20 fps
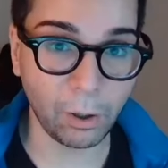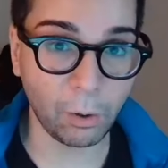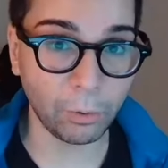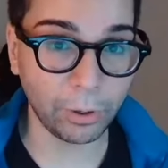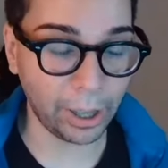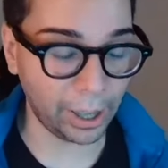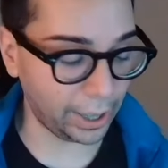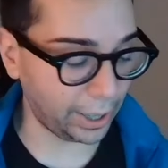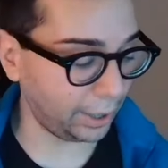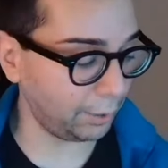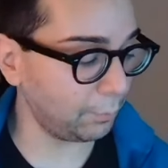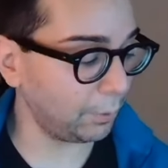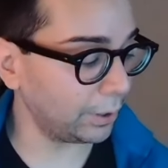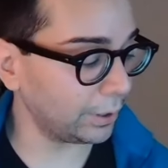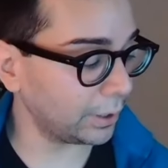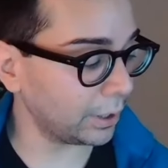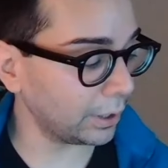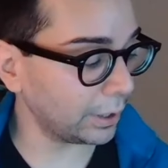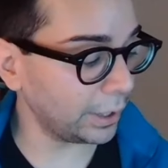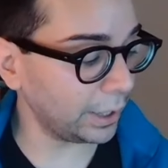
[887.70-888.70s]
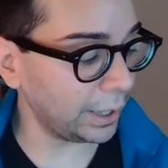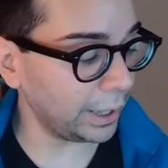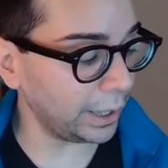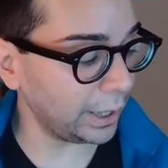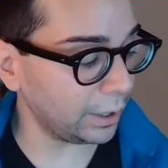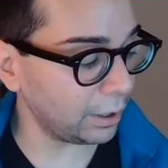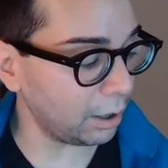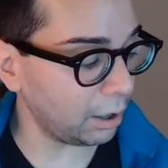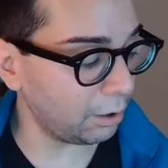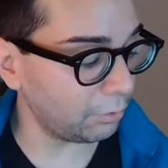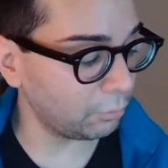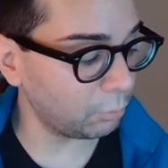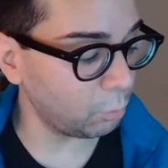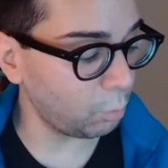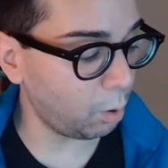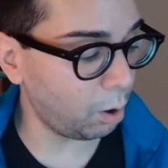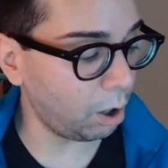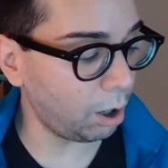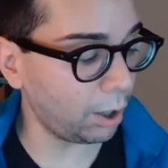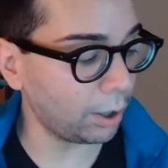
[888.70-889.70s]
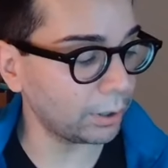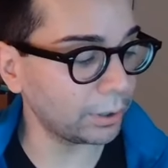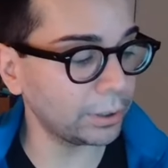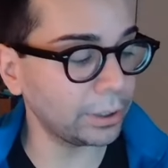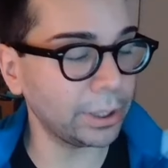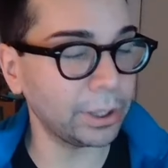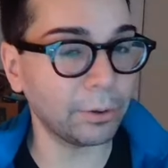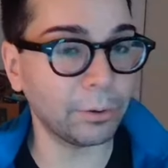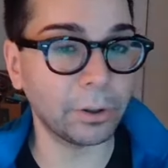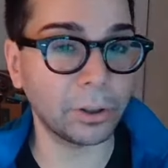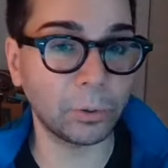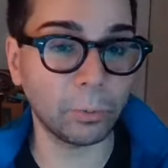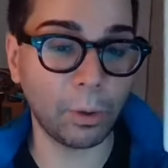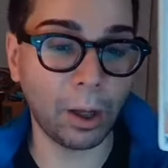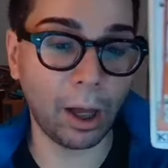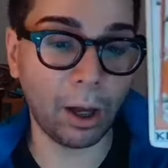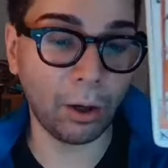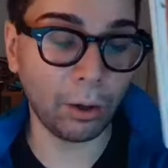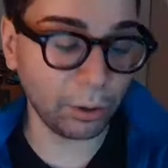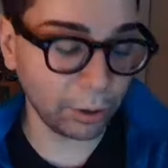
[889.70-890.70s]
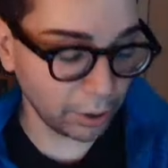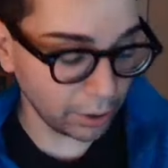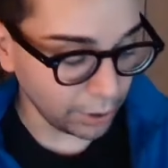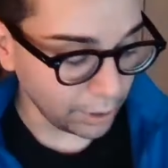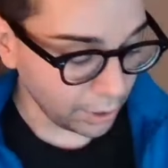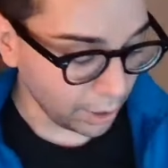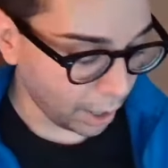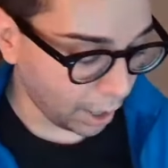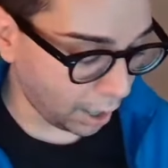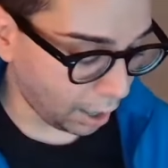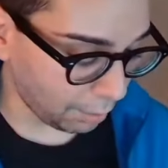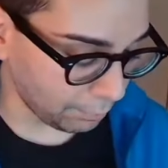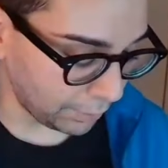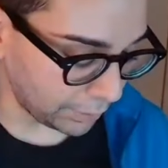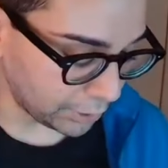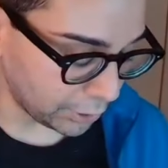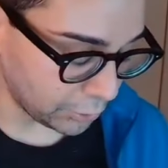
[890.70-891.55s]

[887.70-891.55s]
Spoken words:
okay with the King of Wands here as well. It's